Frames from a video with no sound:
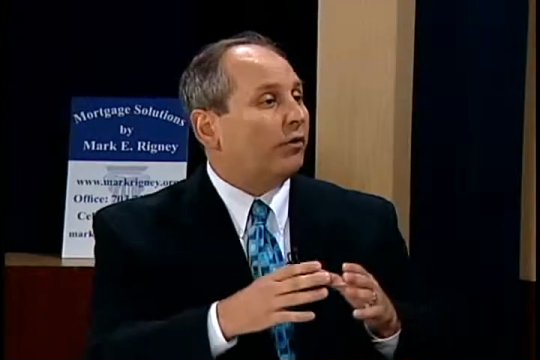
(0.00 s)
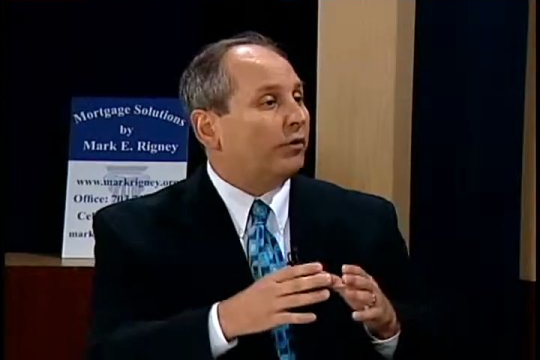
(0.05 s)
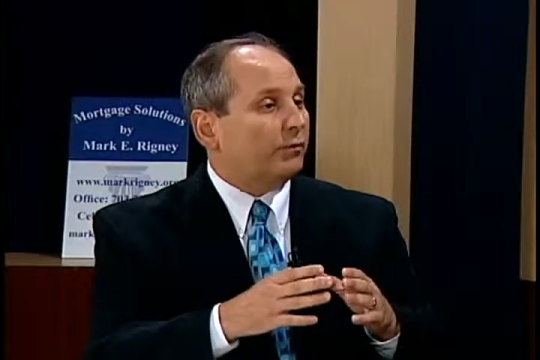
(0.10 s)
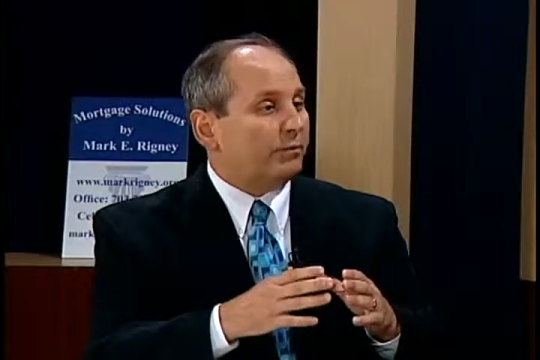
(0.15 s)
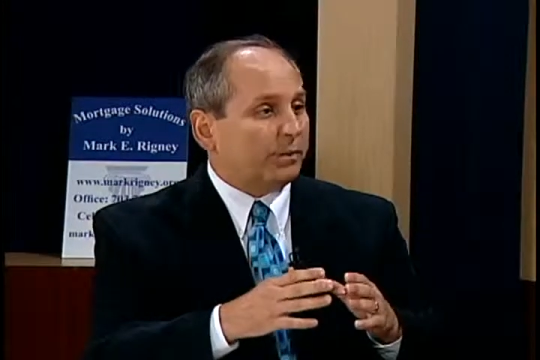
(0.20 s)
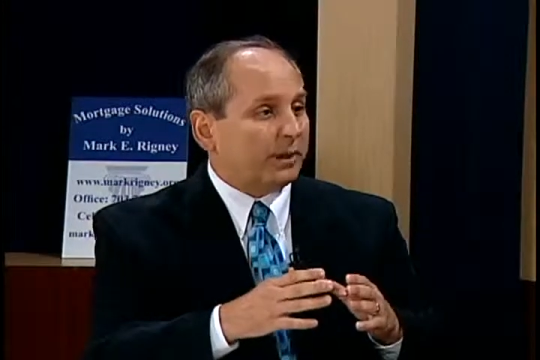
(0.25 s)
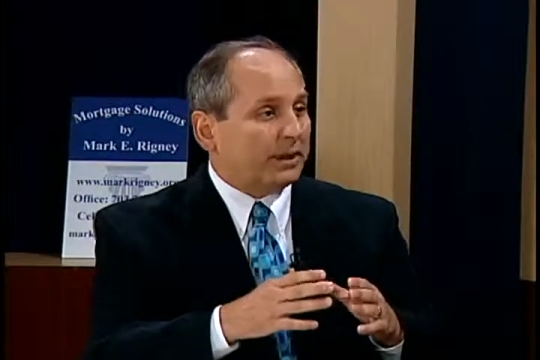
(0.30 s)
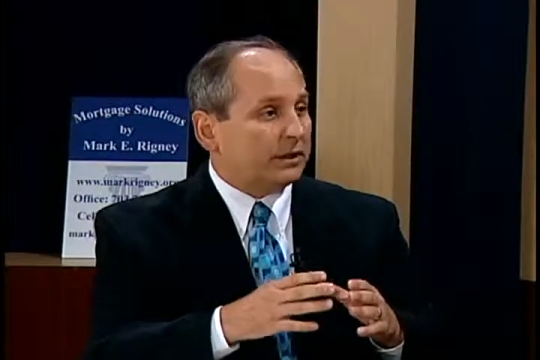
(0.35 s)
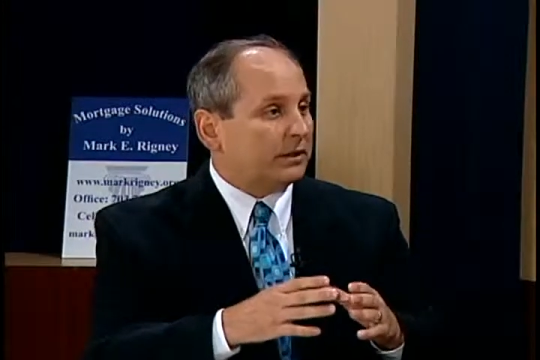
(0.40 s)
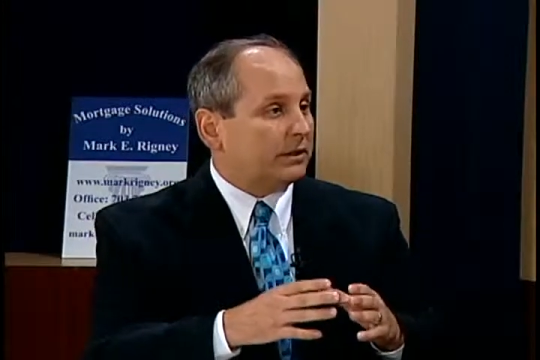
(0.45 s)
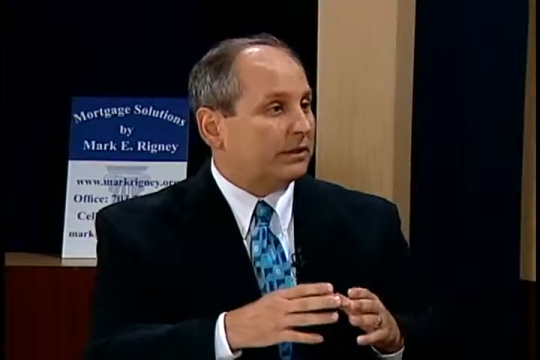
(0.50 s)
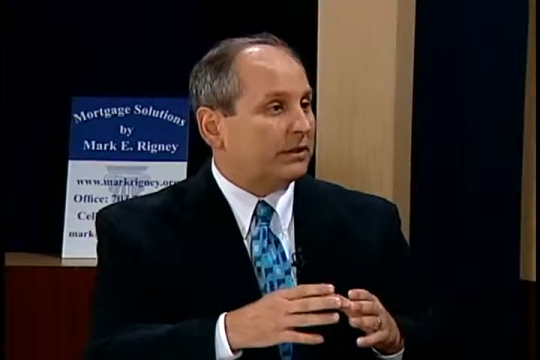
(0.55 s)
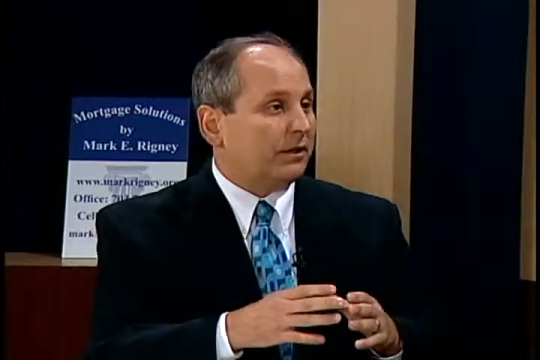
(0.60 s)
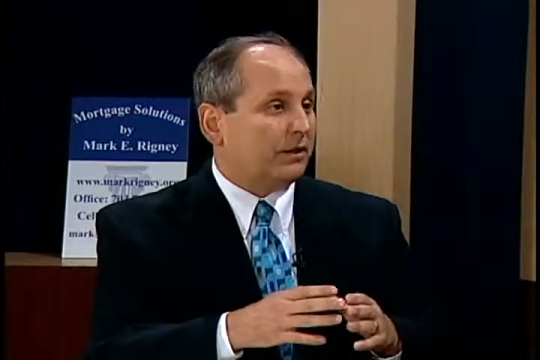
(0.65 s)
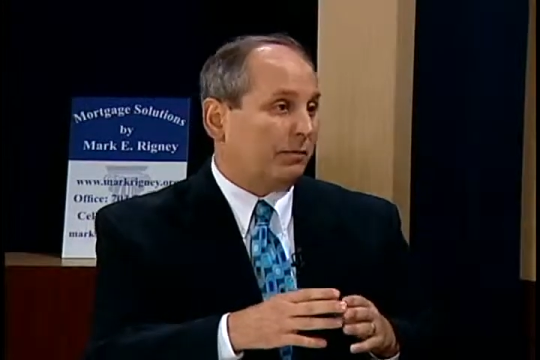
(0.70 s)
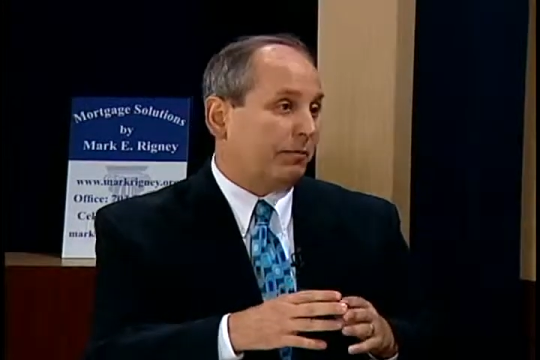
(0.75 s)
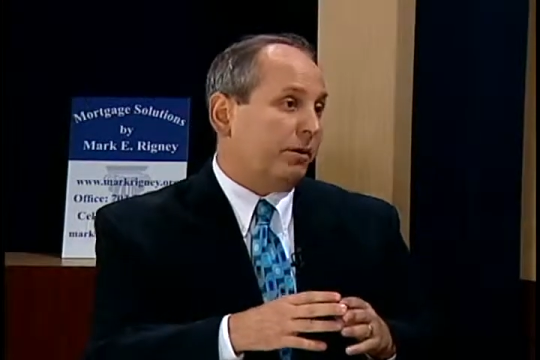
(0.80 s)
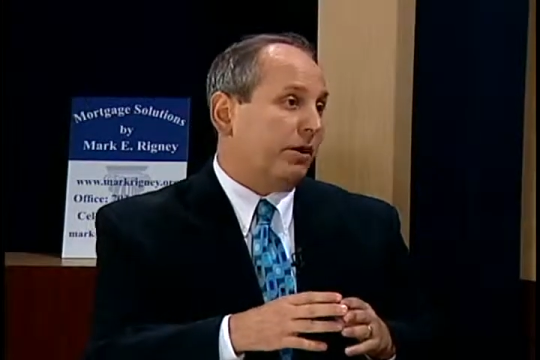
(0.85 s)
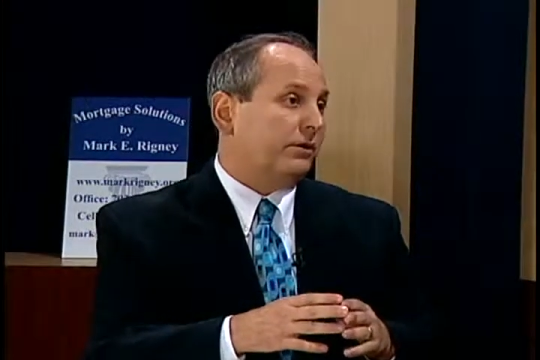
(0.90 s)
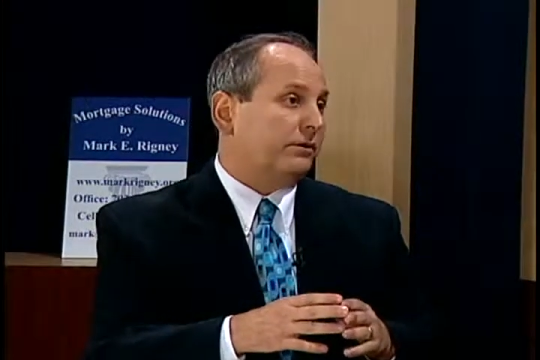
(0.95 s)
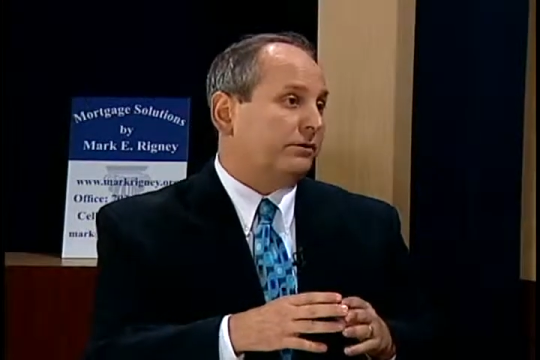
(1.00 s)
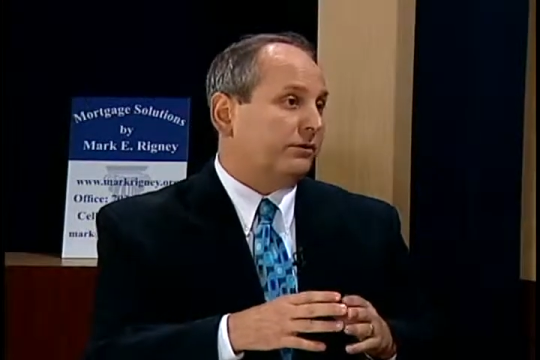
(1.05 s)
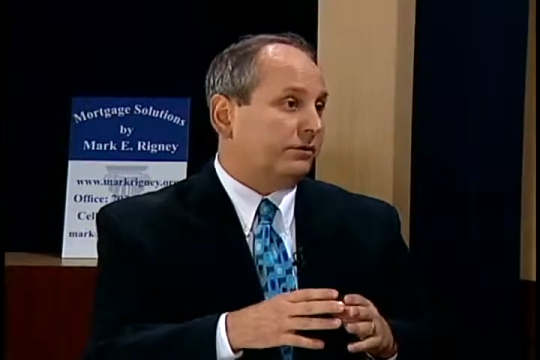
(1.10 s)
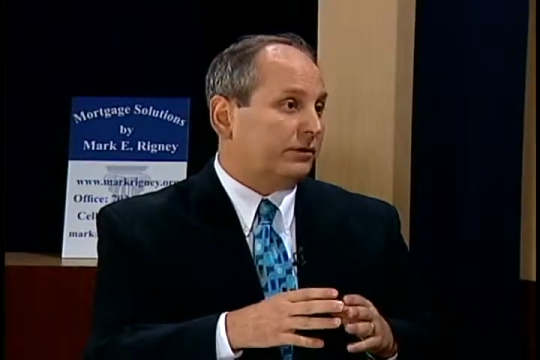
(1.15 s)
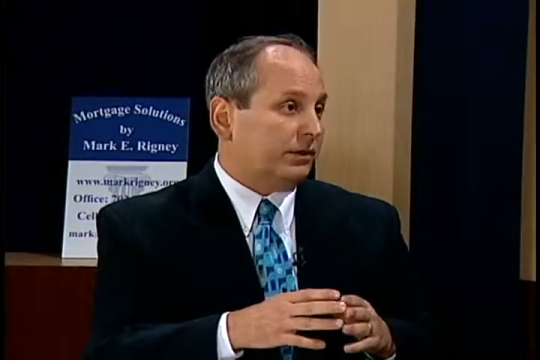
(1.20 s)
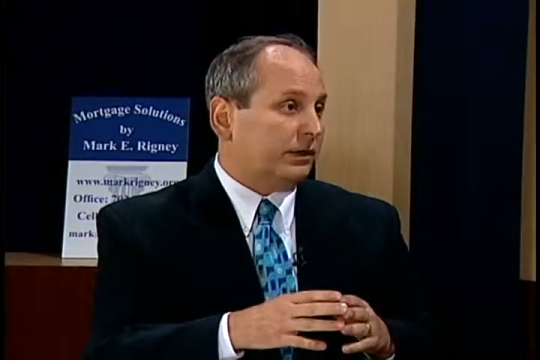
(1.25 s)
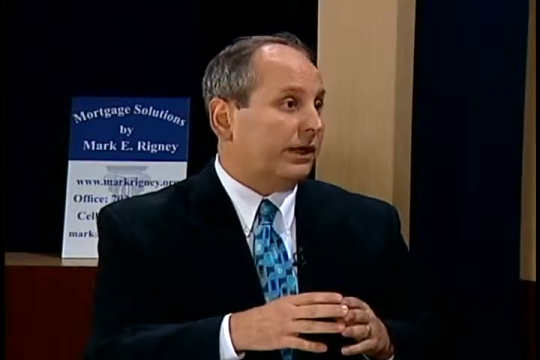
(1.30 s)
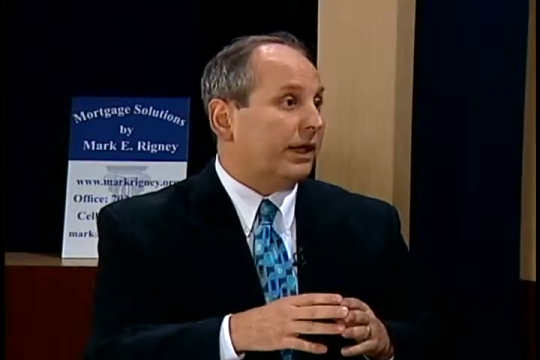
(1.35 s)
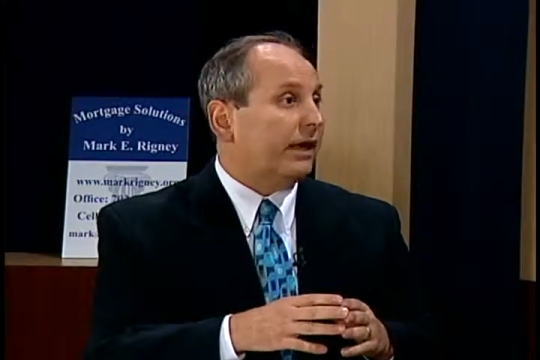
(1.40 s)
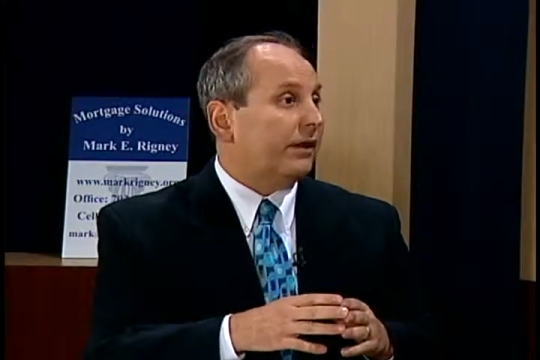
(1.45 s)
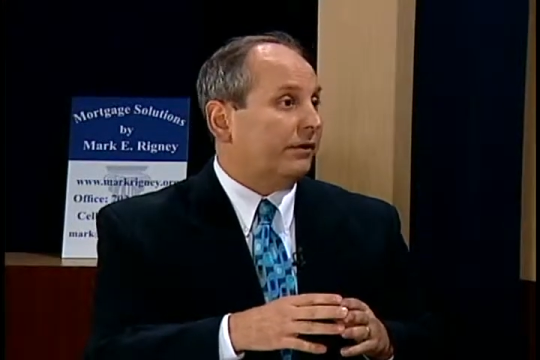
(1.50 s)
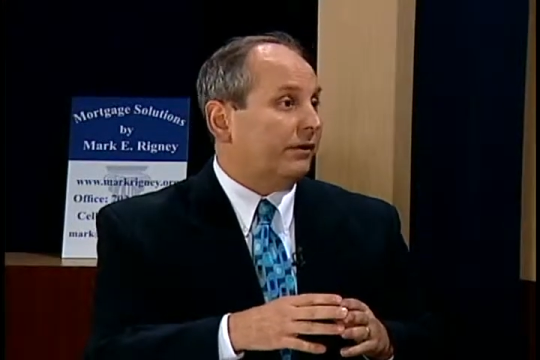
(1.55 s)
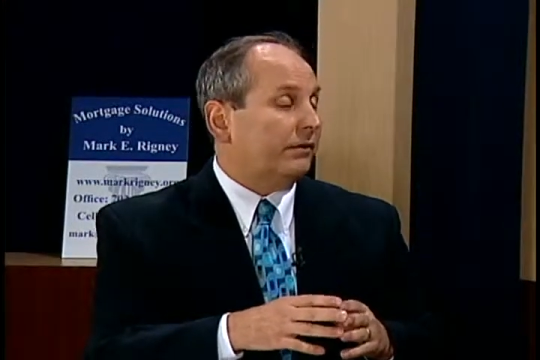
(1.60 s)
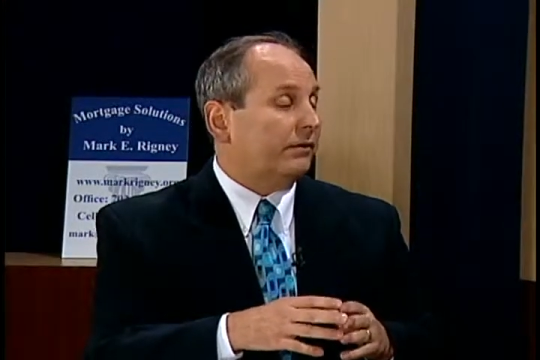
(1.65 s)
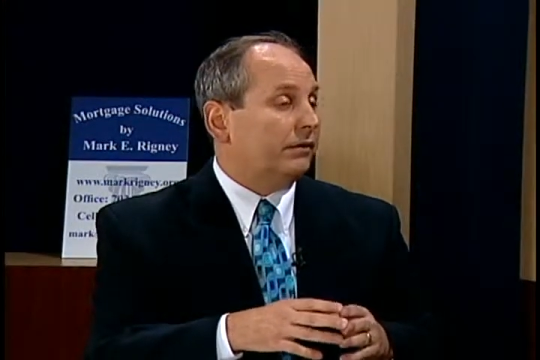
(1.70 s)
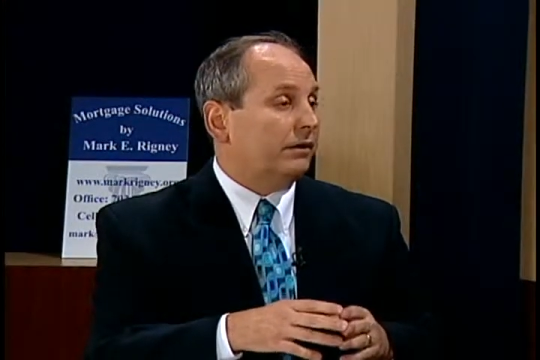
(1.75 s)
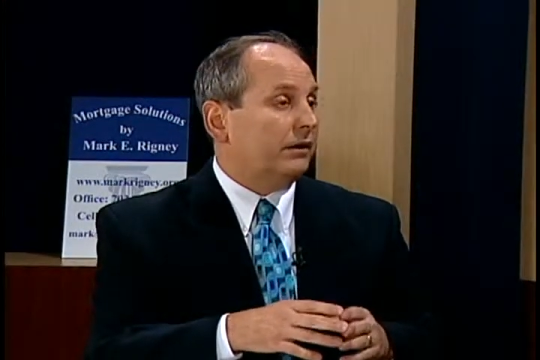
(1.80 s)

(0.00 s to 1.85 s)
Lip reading: the pieces of the puzzle together.